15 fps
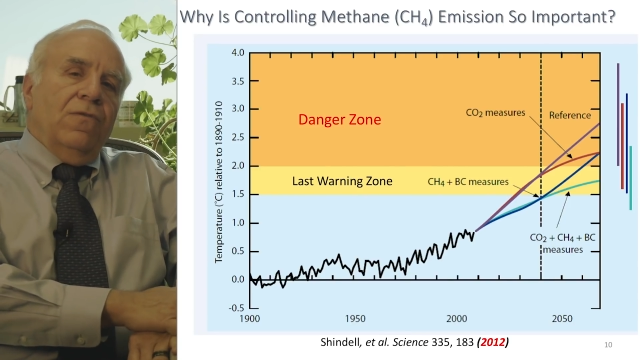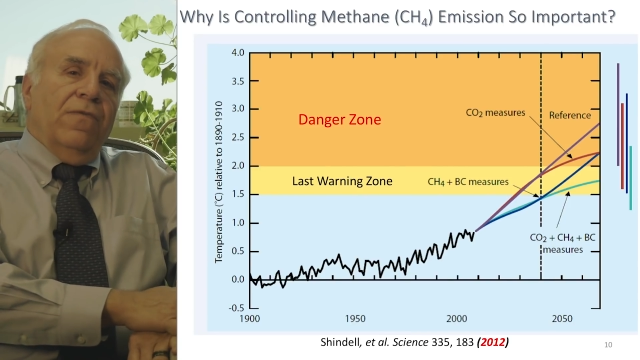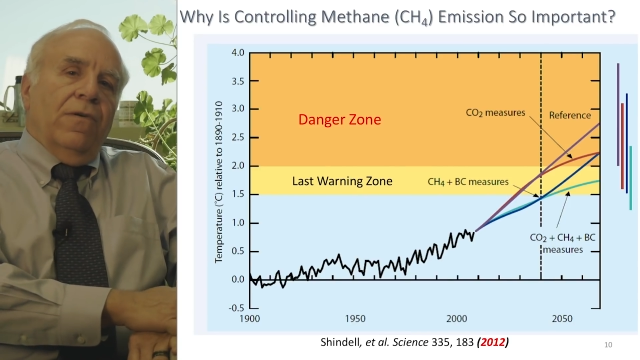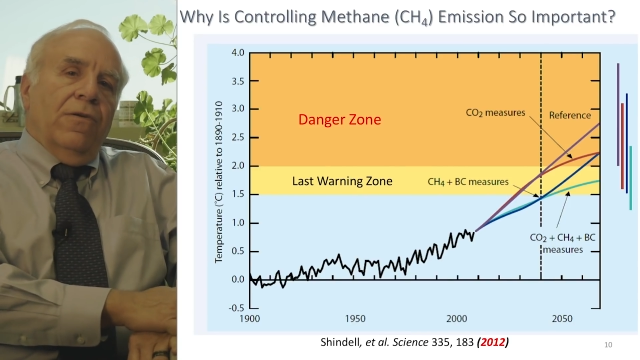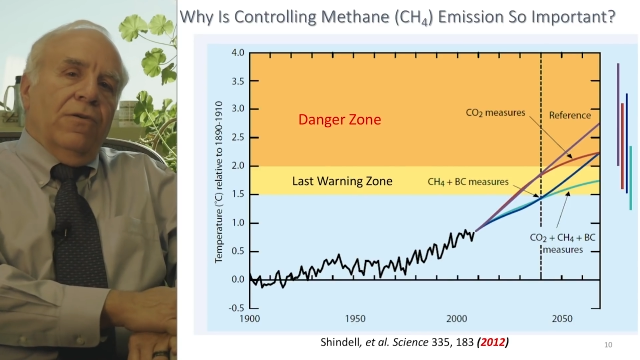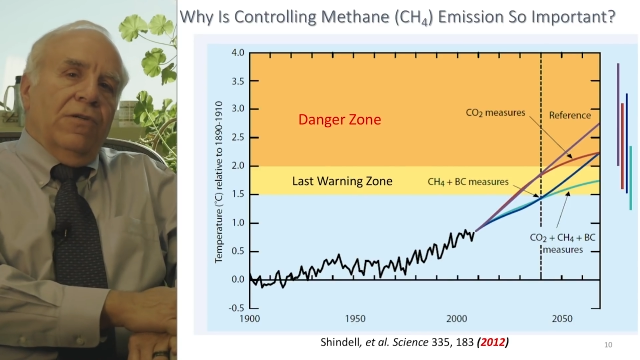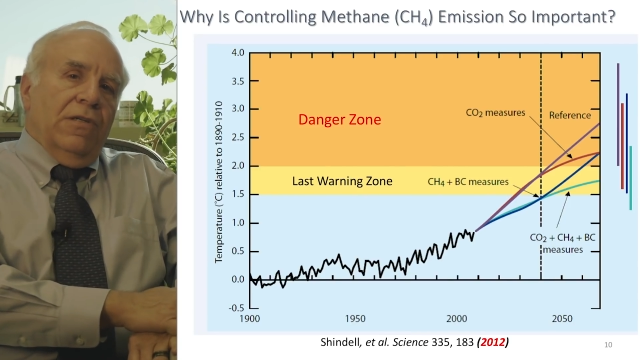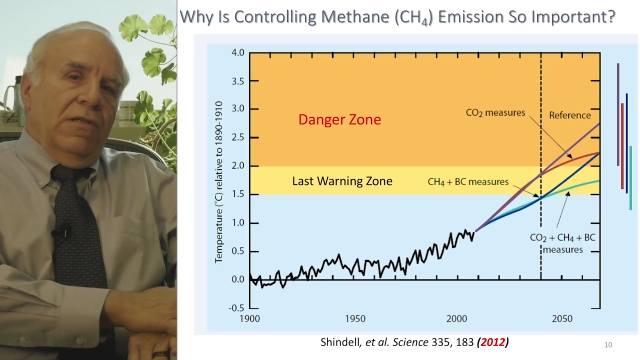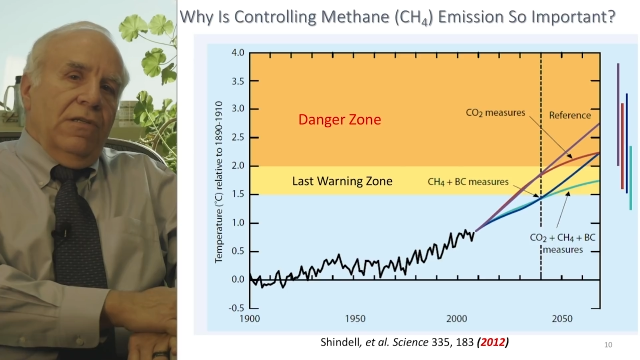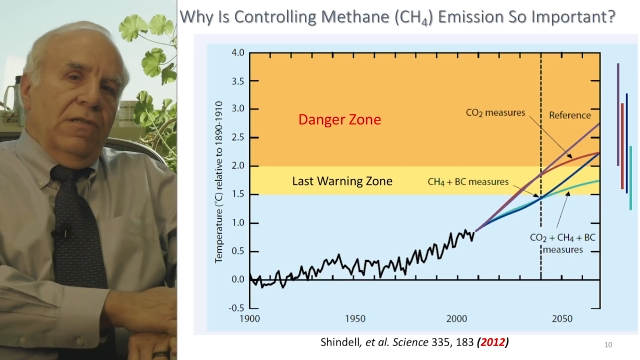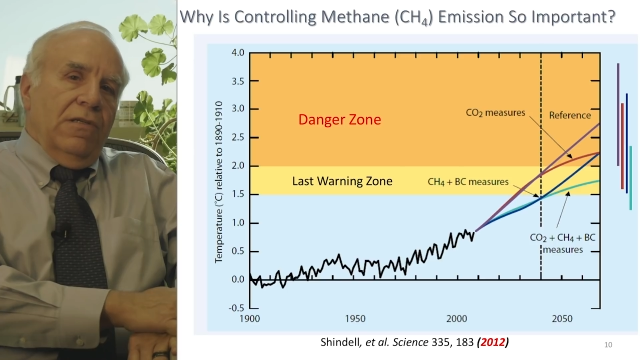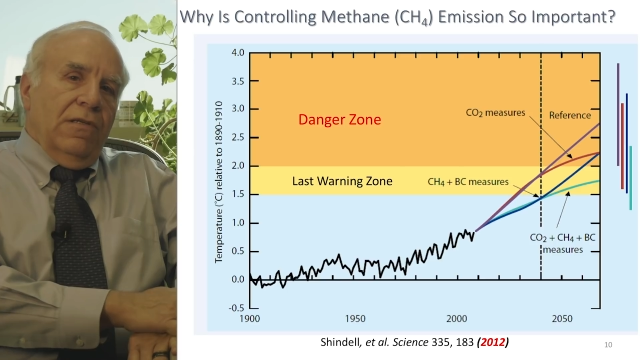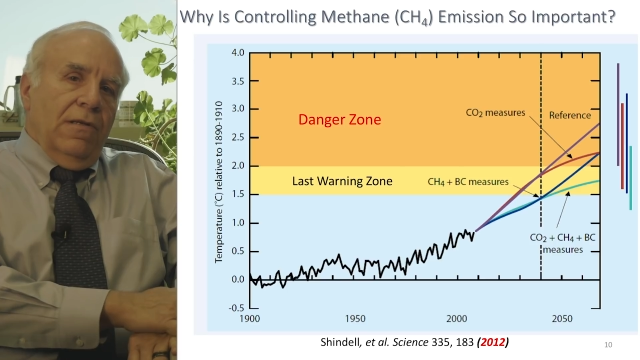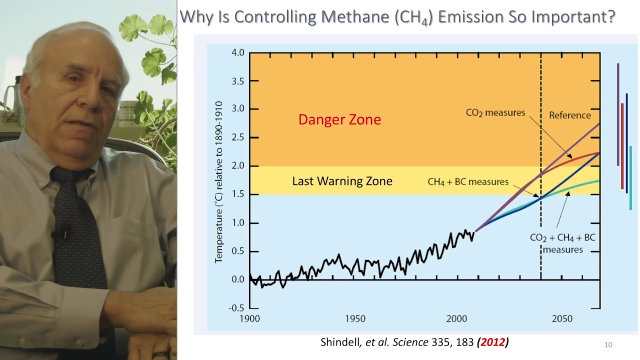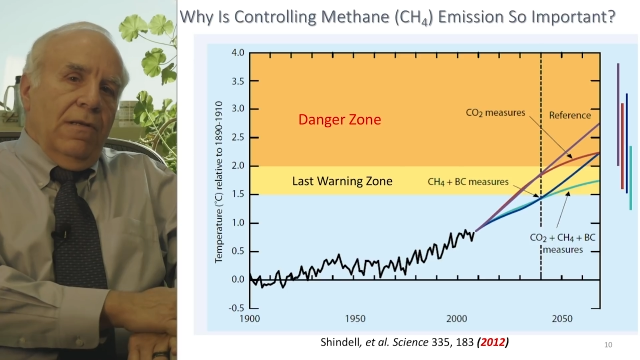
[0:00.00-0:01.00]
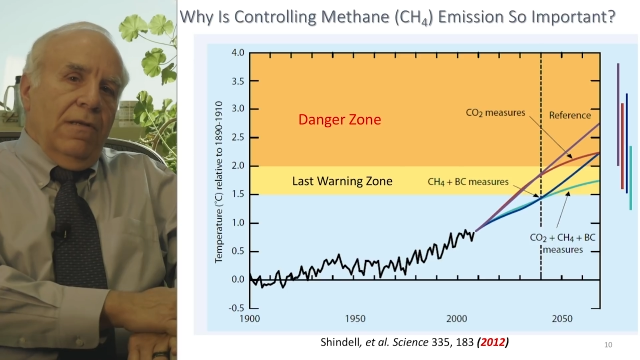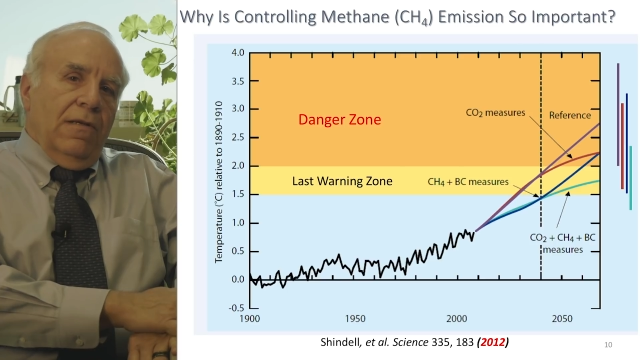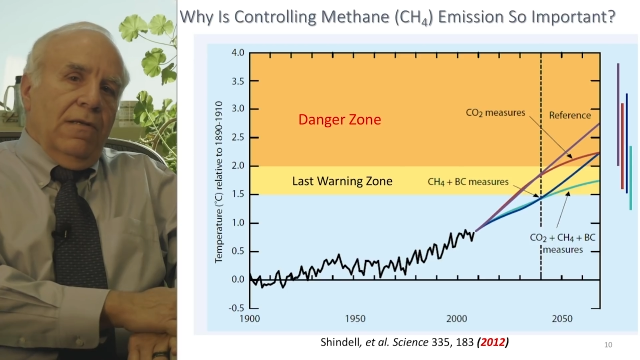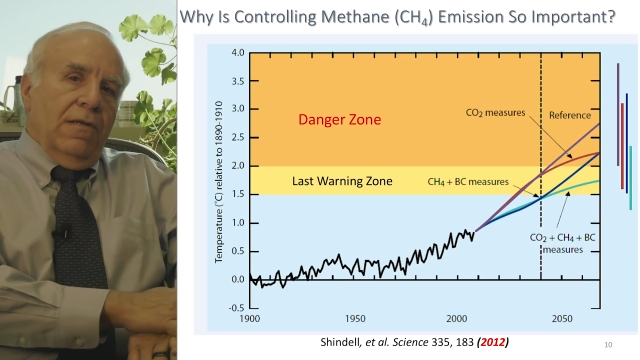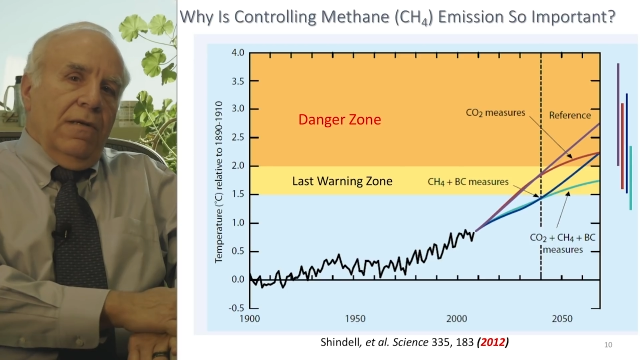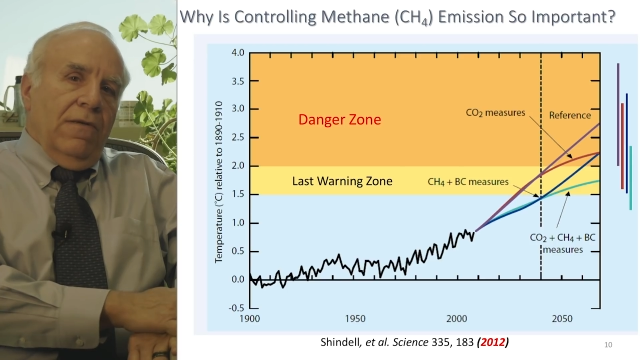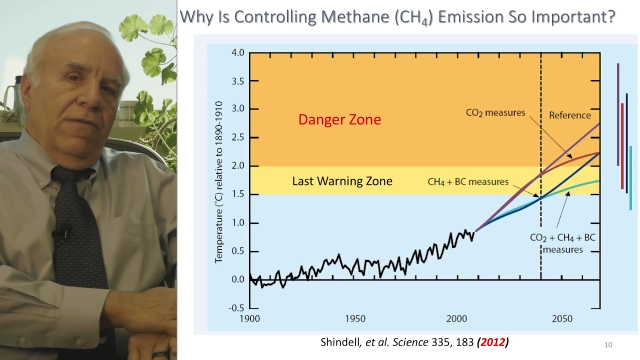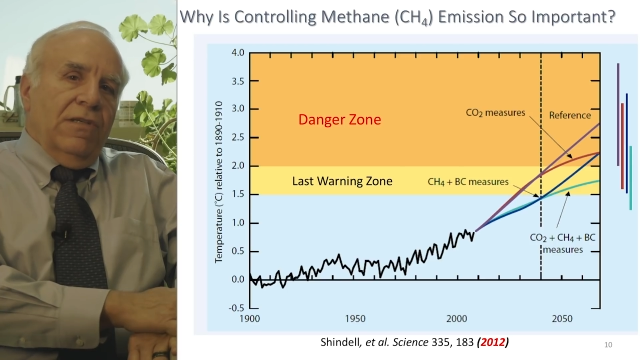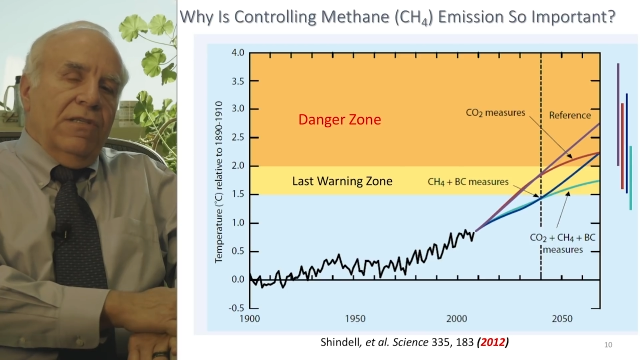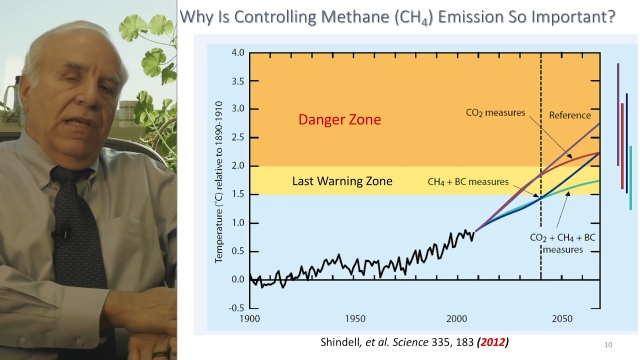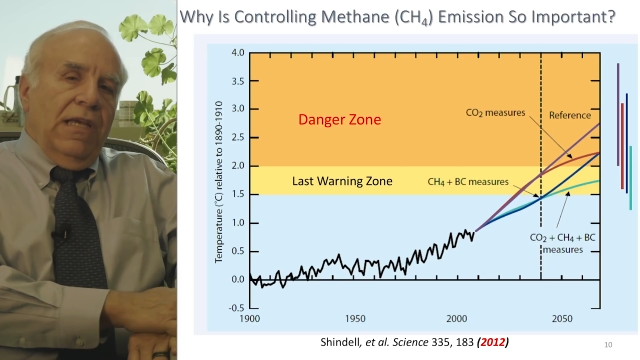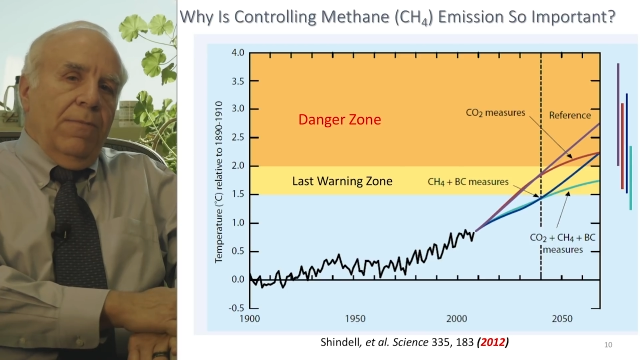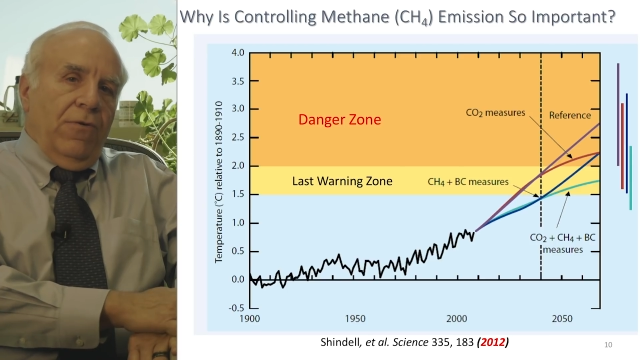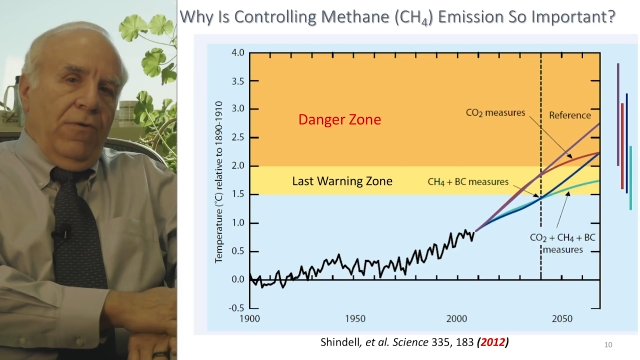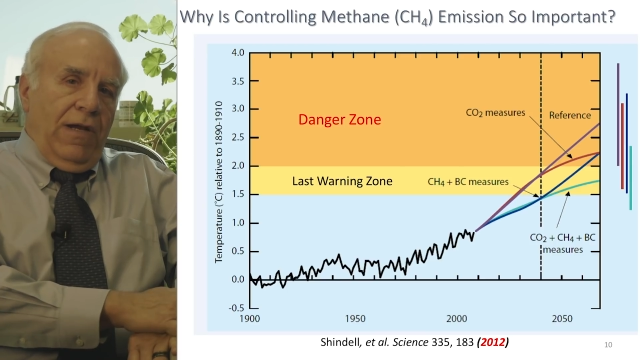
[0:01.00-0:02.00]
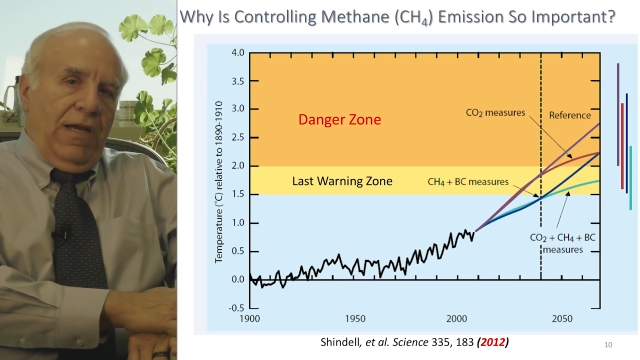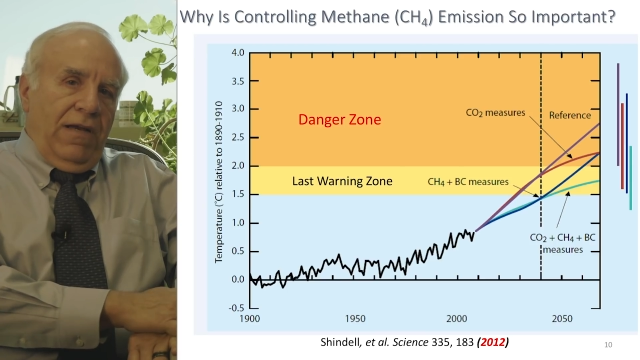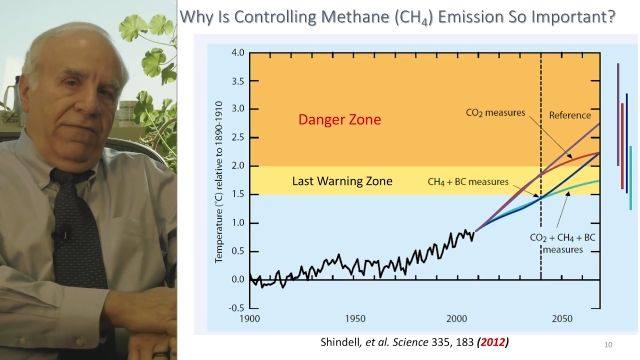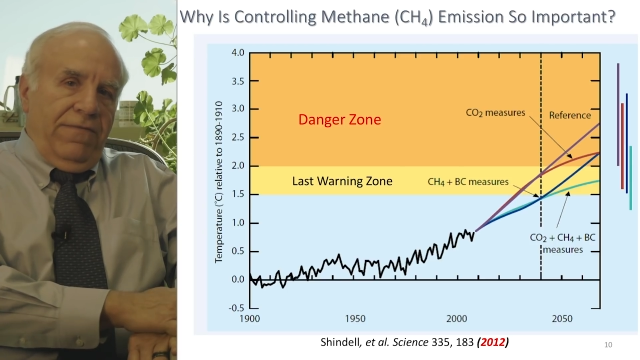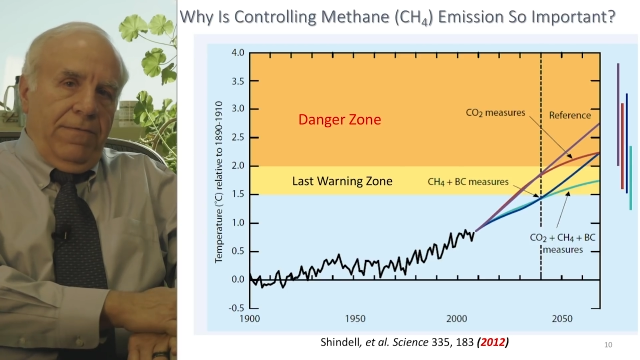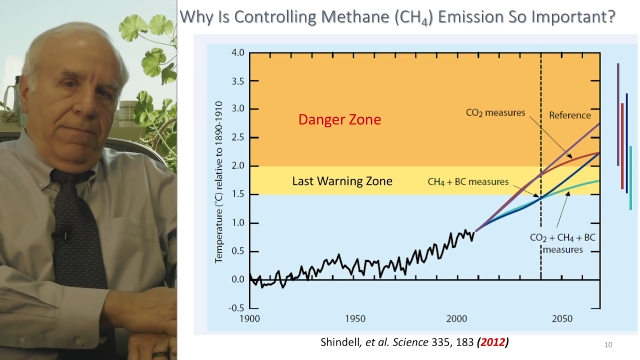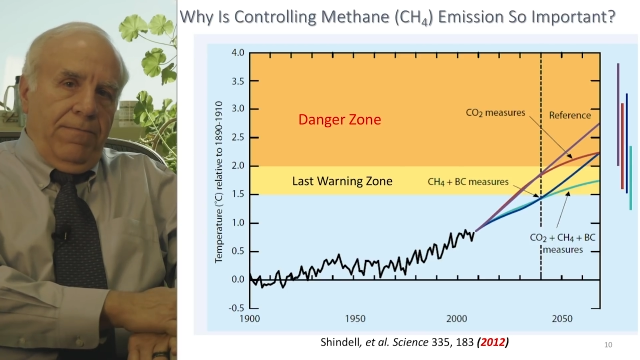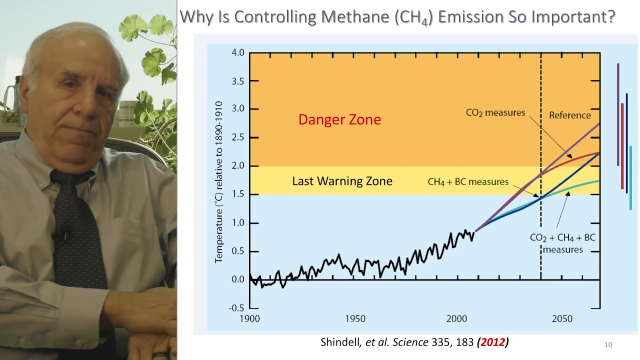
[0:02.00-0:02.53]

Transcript: versions of the same graph.